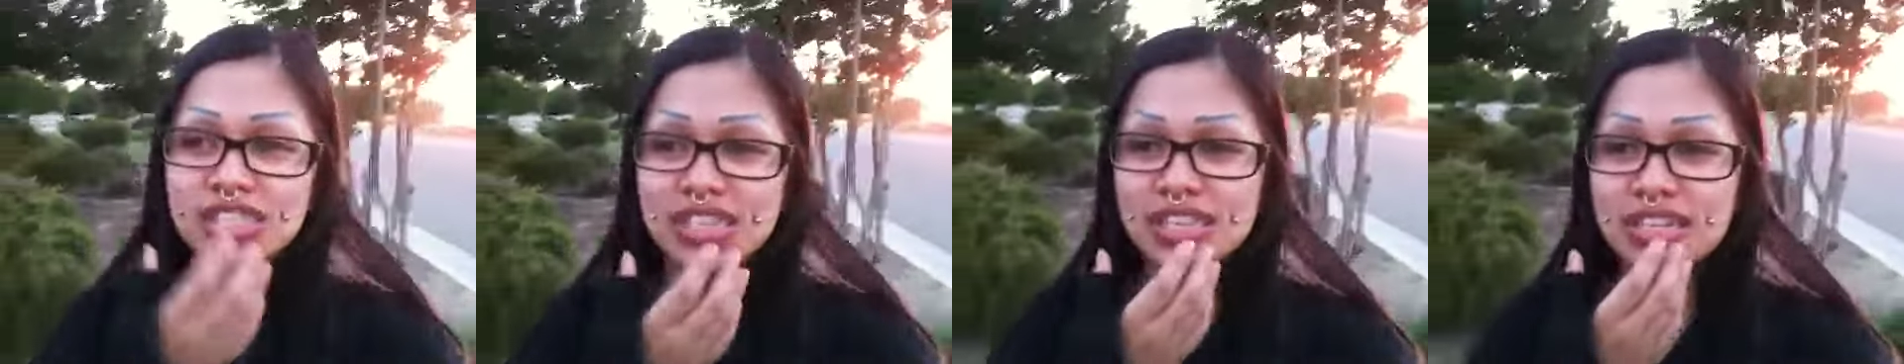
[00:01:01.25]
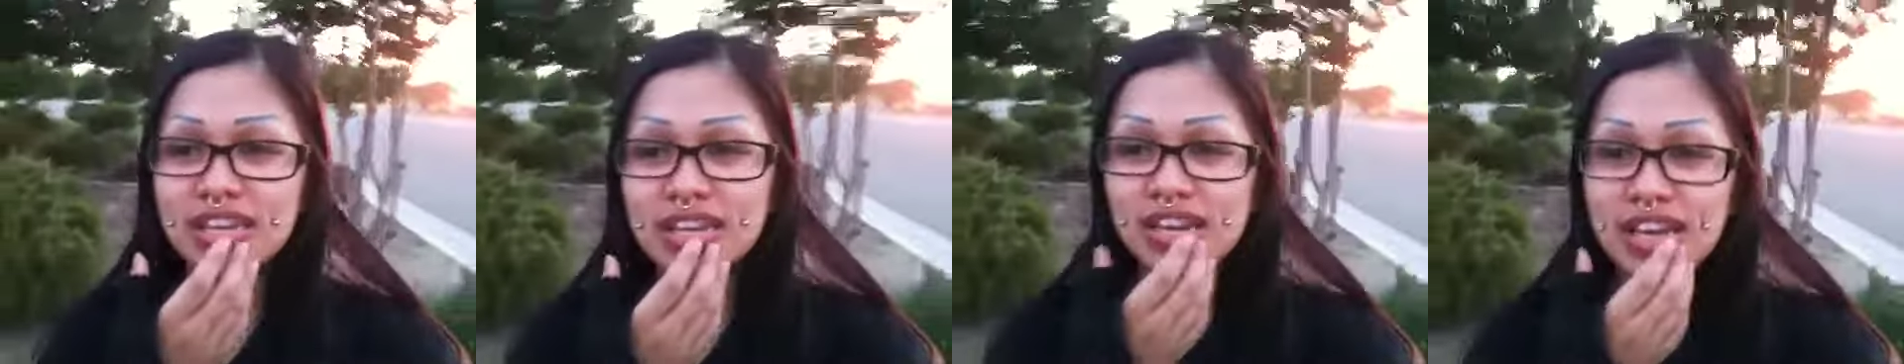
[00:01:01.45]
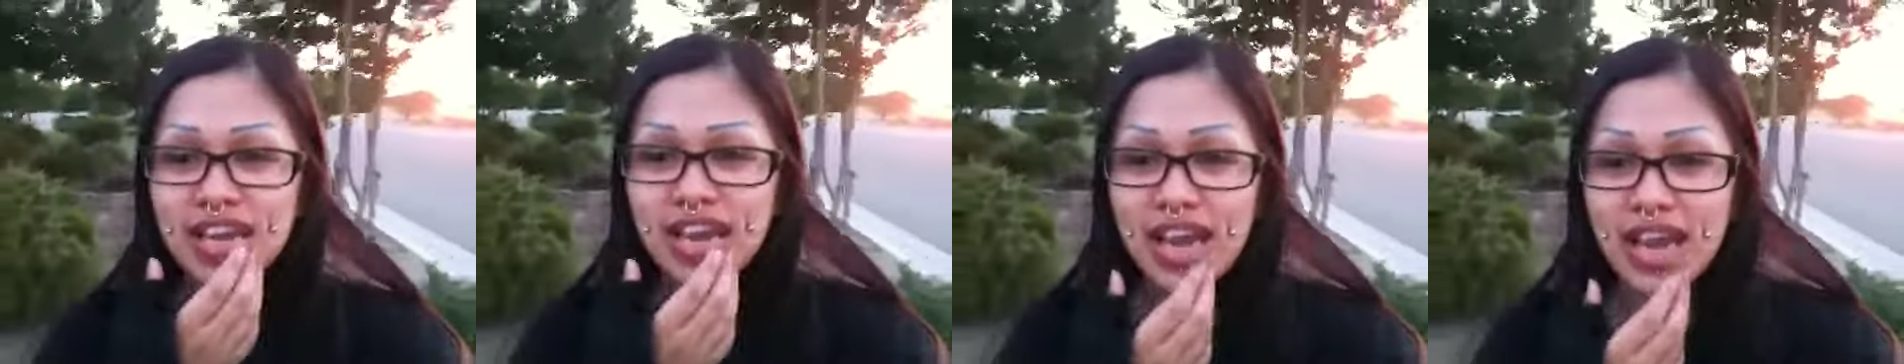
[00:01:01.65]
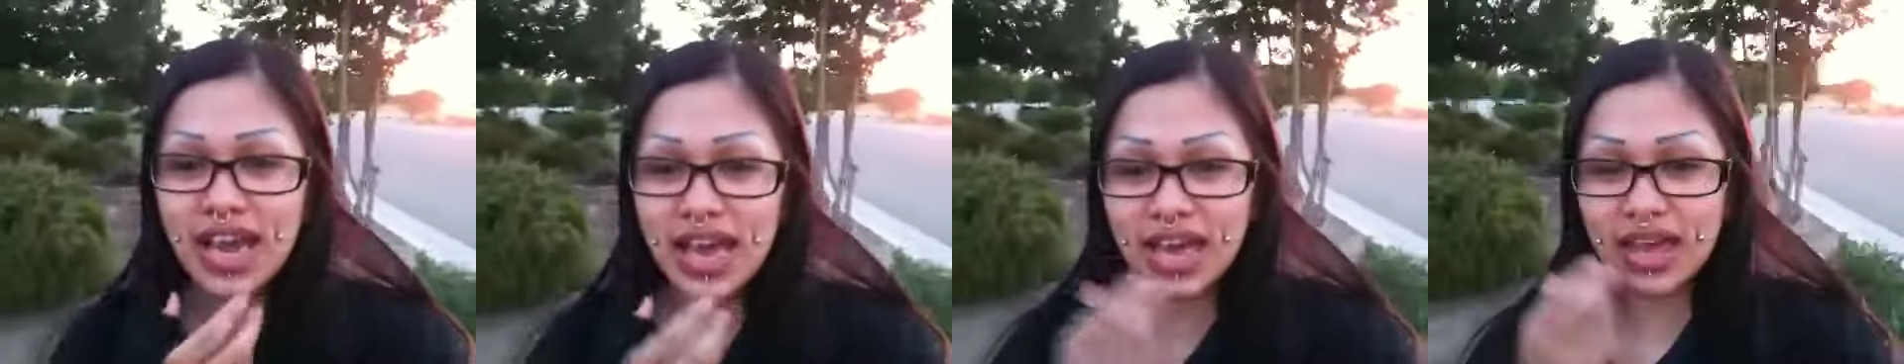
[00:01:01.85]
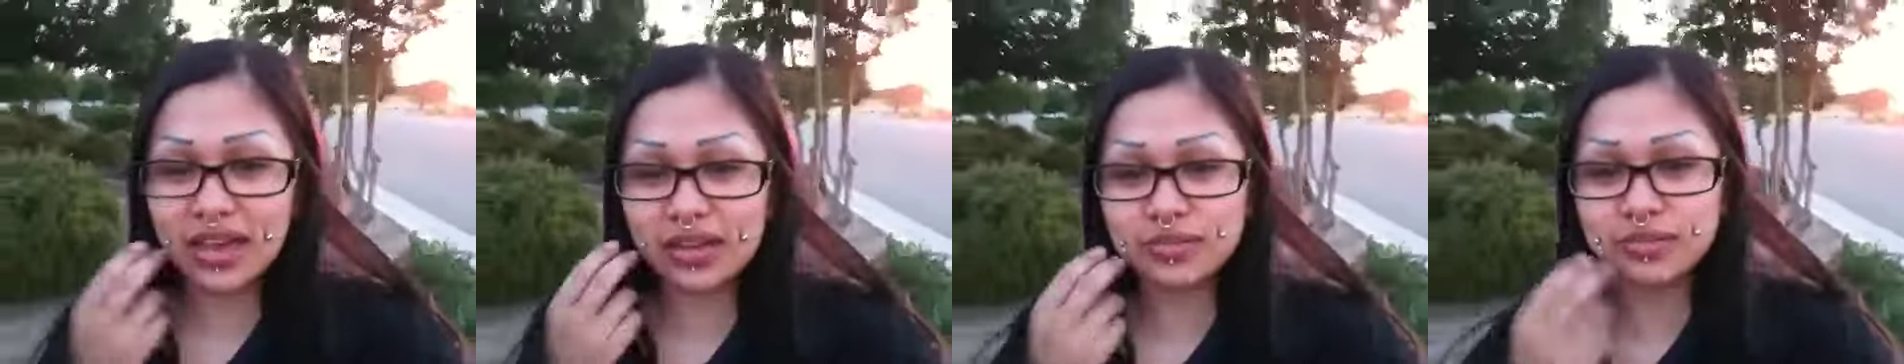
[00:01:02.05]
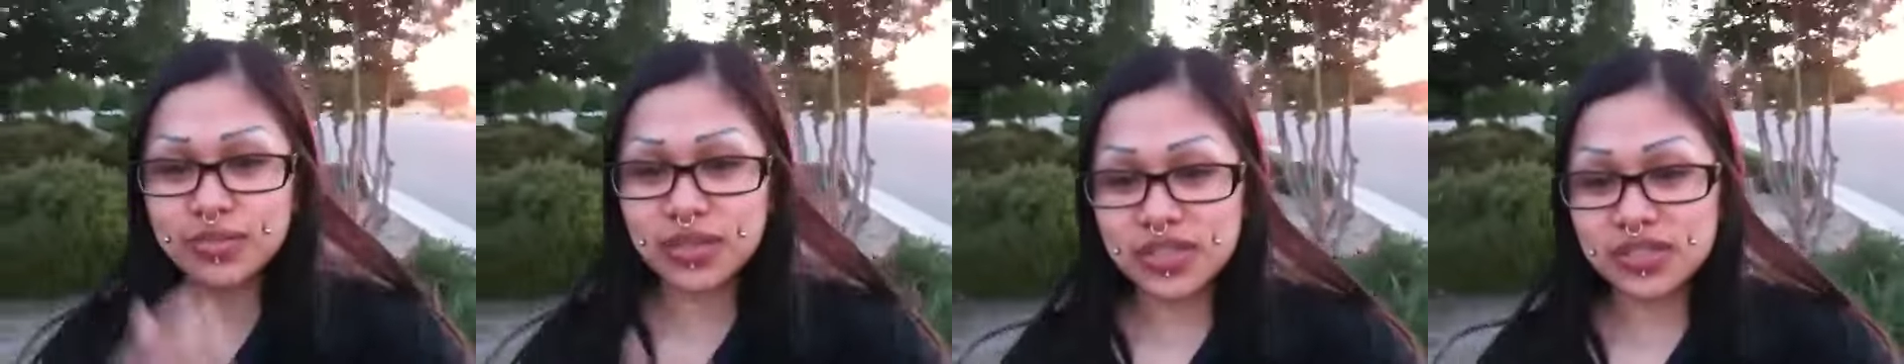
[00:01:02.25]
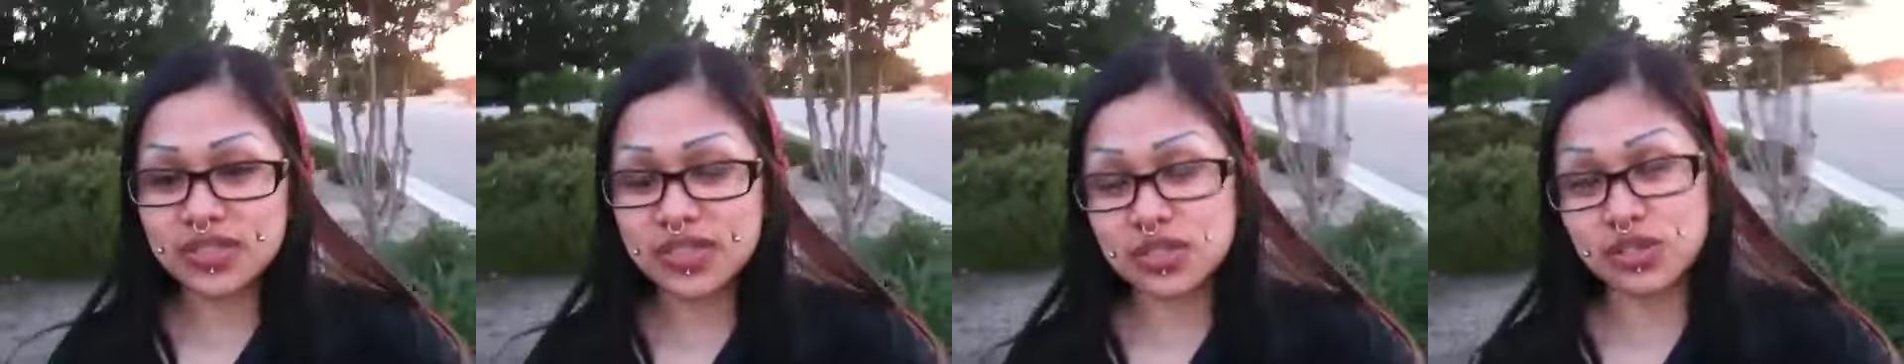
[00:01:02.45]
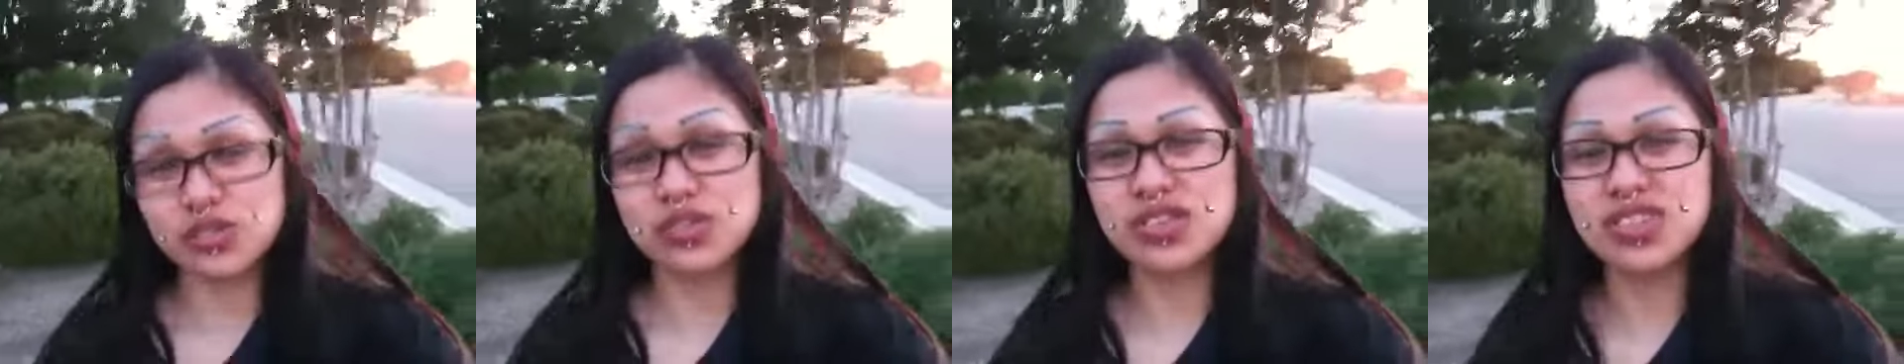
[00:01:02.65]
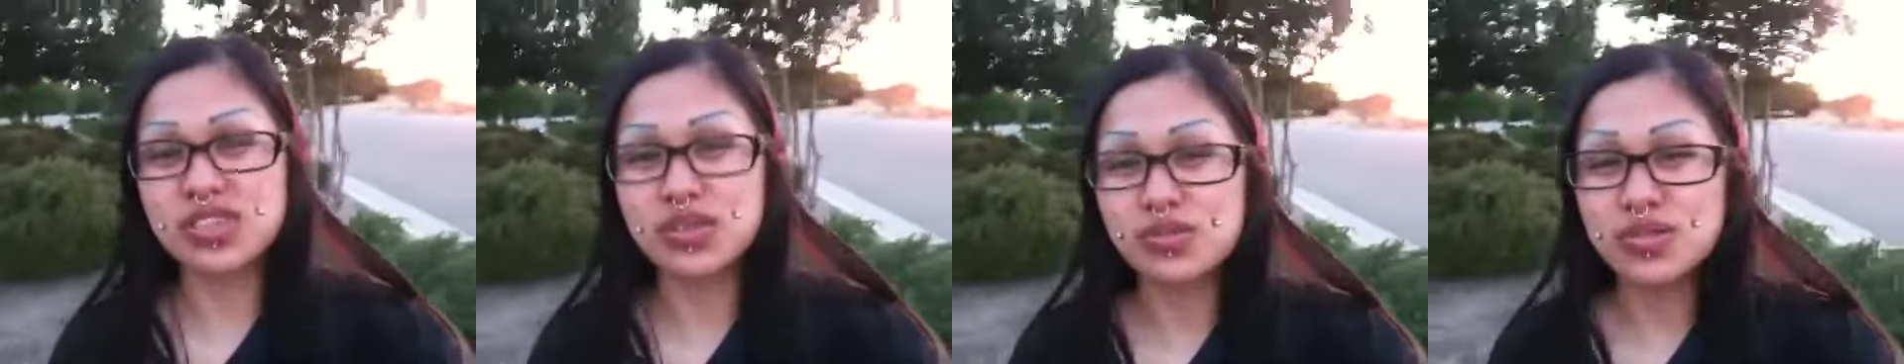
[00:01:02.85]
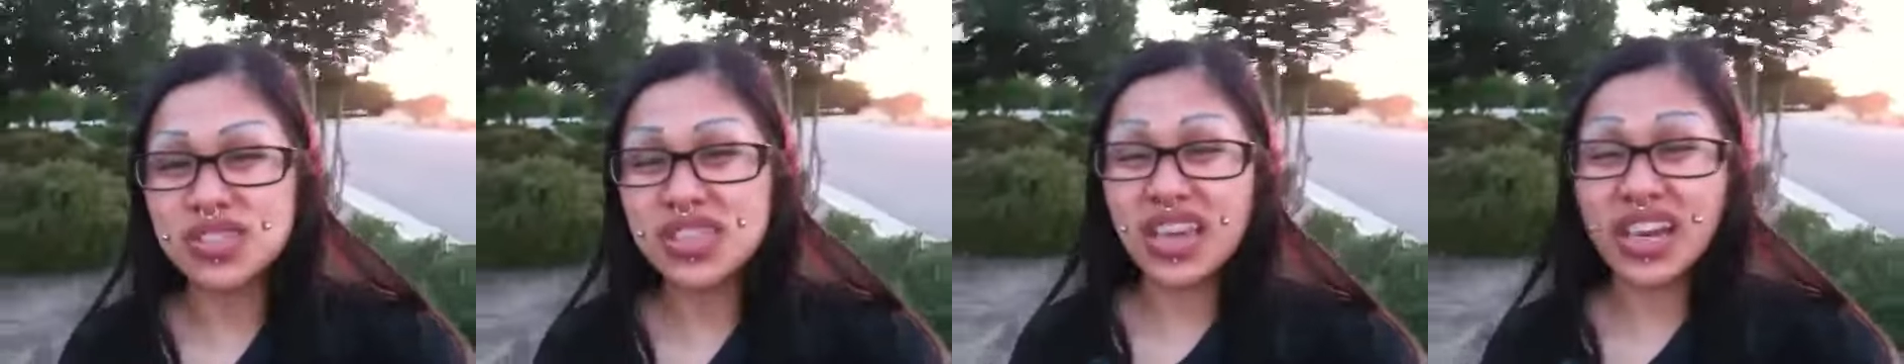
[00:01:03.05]
And because seriously
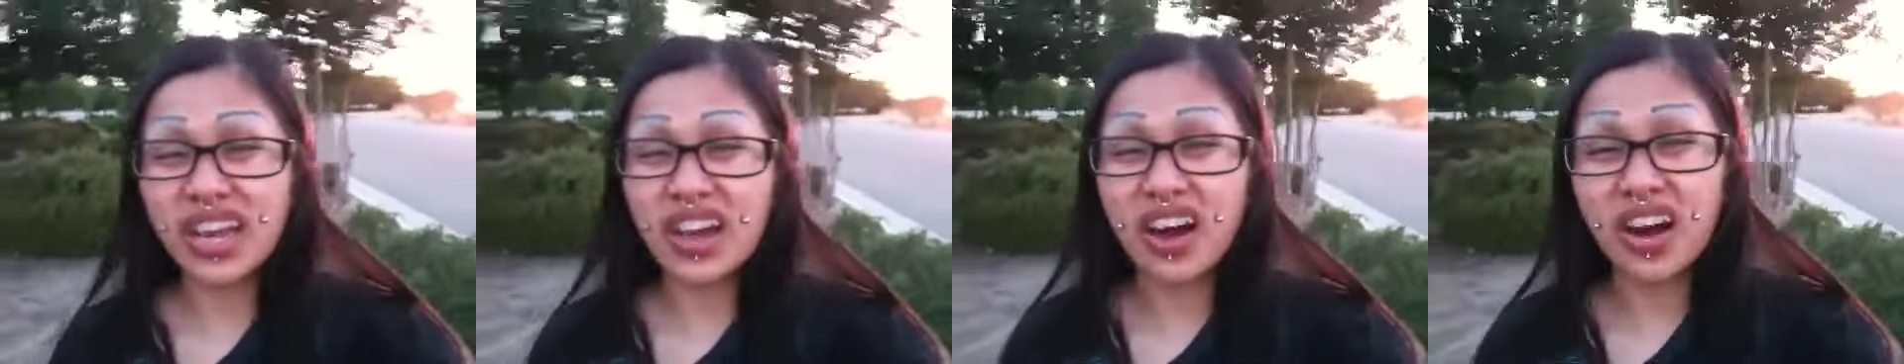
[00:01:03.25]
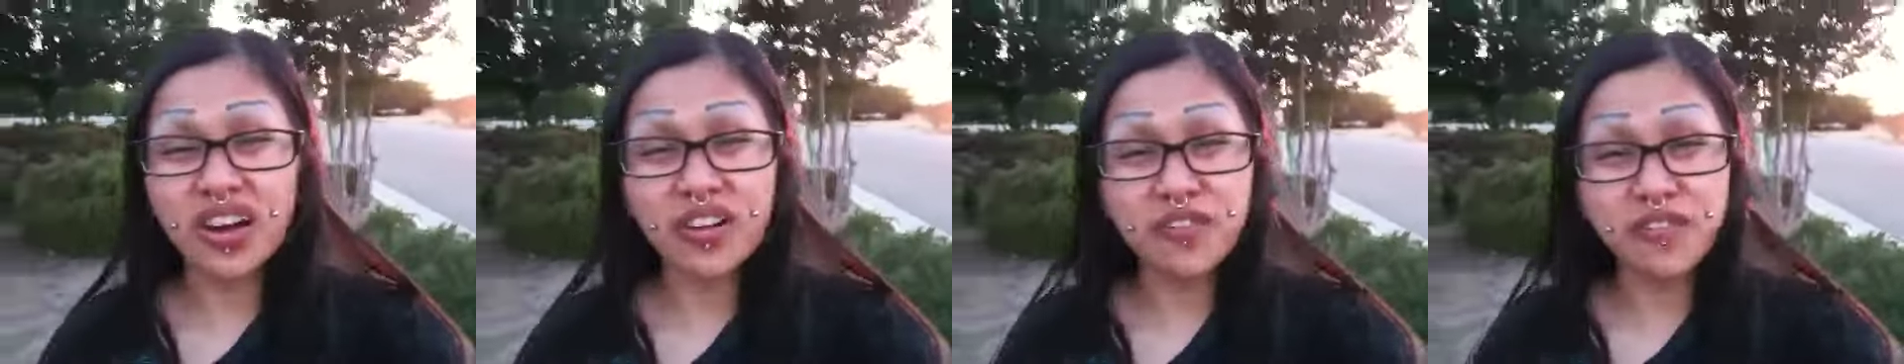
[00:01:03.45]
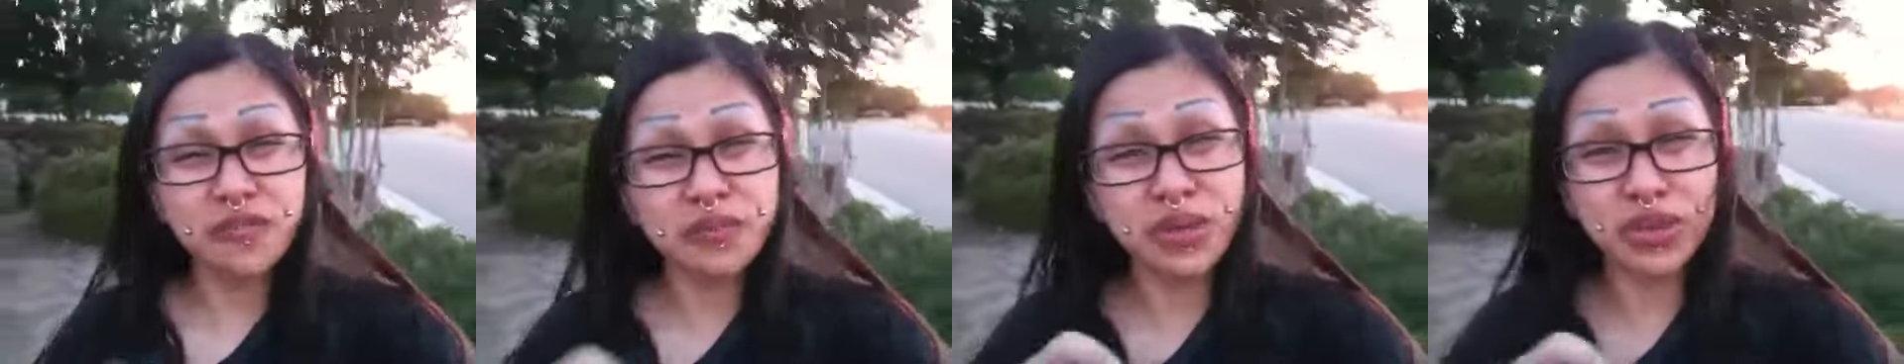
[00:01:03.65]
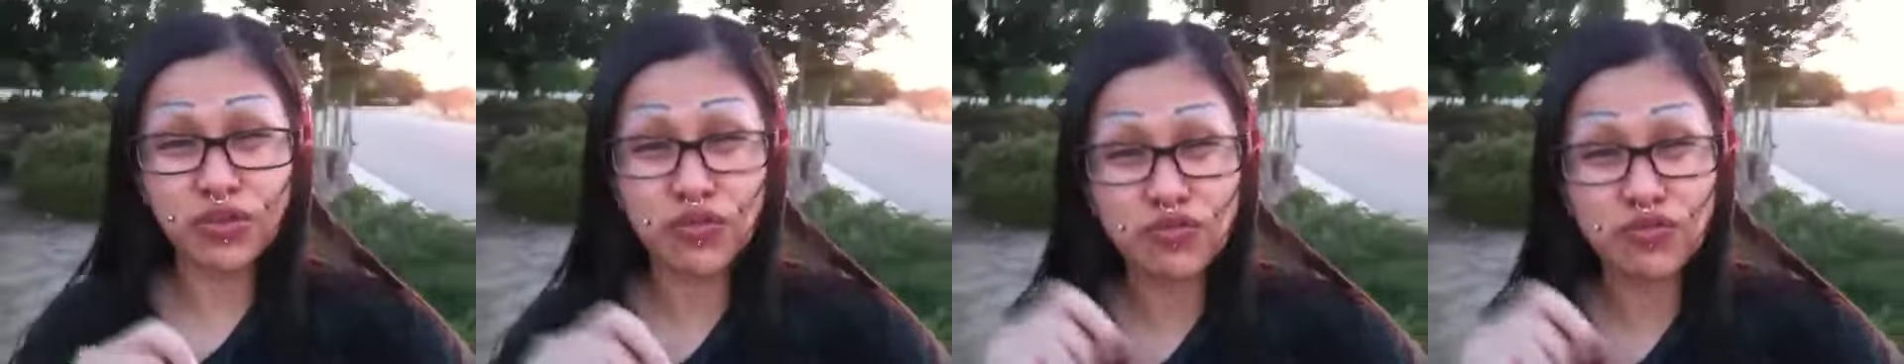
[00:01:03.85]
it was getting hard for me